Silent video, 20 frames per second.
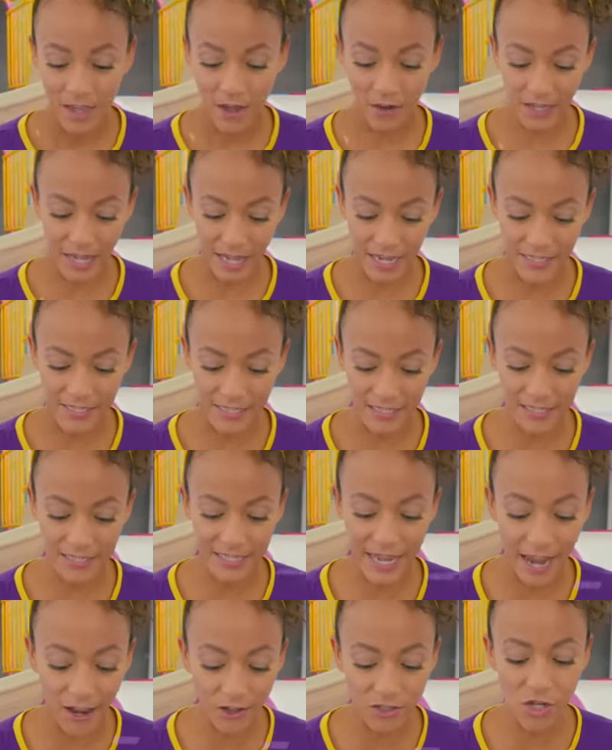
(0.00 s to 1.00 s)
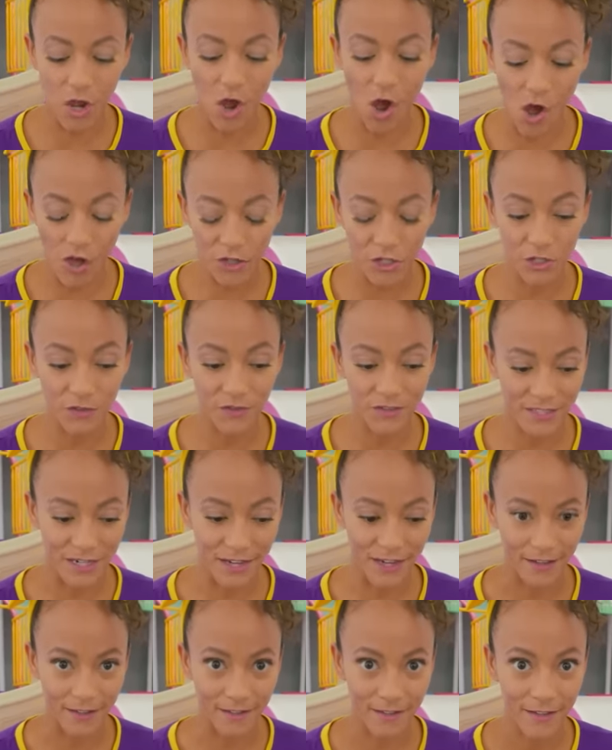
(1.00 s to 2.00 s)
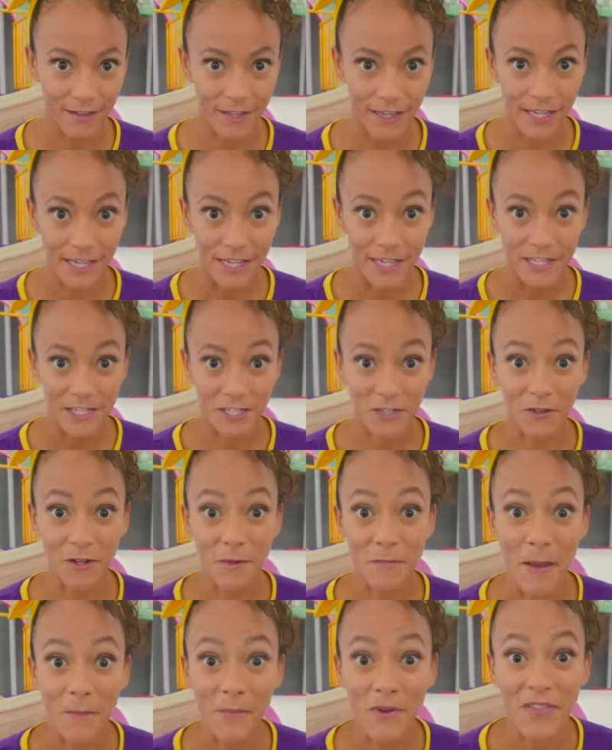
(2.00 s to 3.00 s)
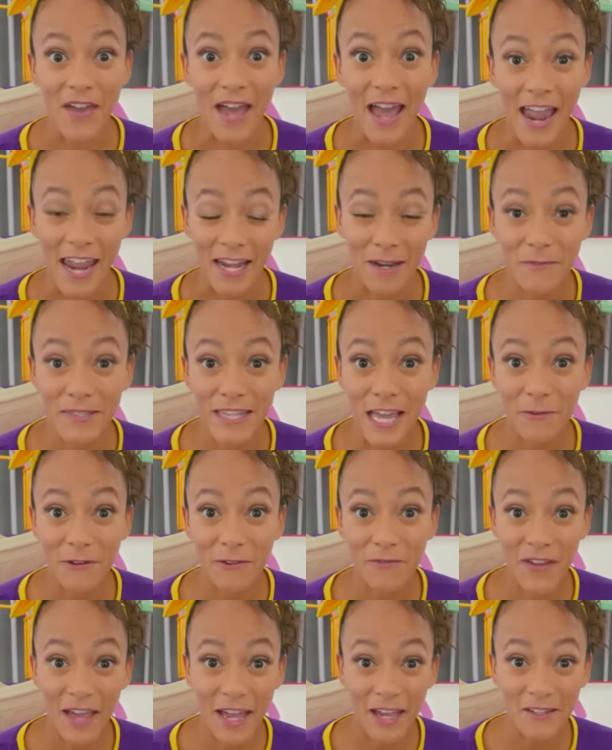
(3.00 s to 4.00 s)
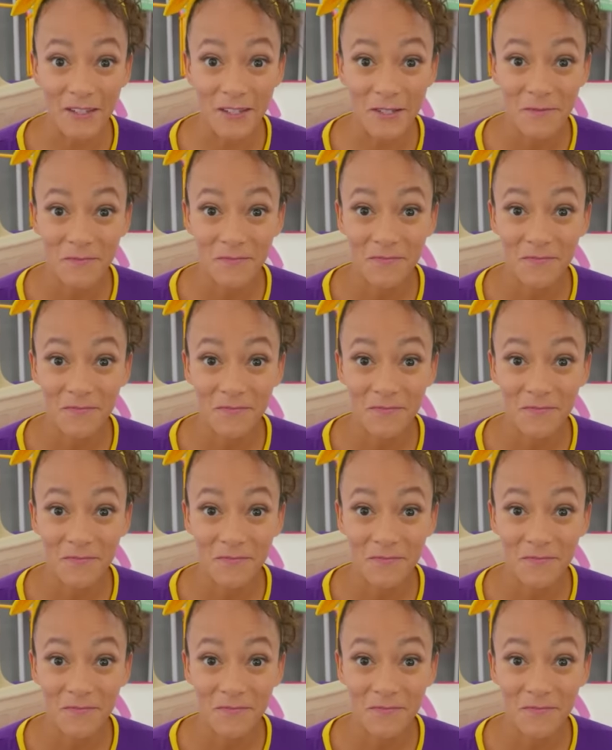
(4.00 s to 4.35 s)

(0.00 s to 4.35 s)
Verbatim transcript: Okay, it says count all you've done. Do you remember the items that we found?